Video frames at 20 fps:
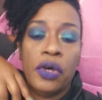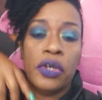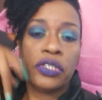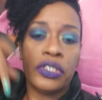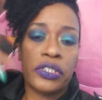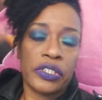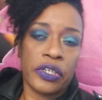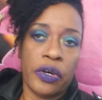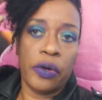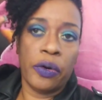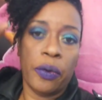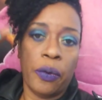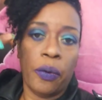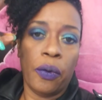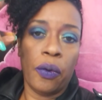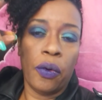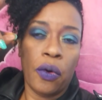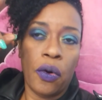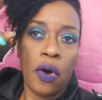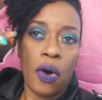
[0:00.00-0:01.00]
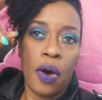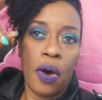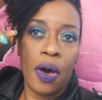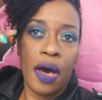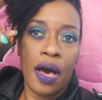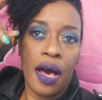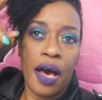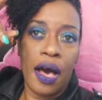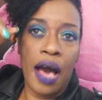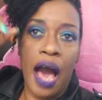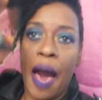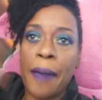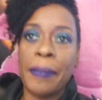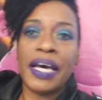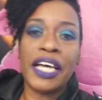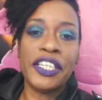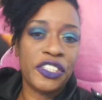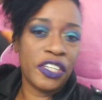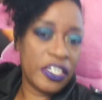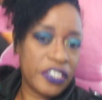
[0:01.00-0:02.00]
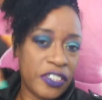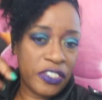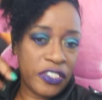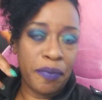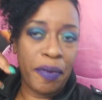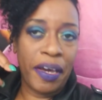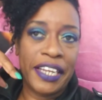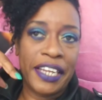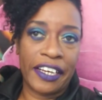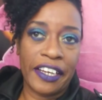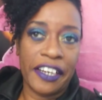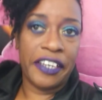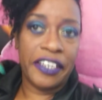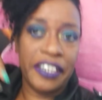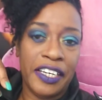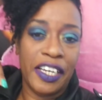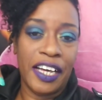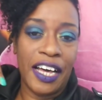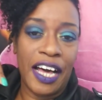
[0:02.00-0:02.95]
So I'm not judging somebody that can cook.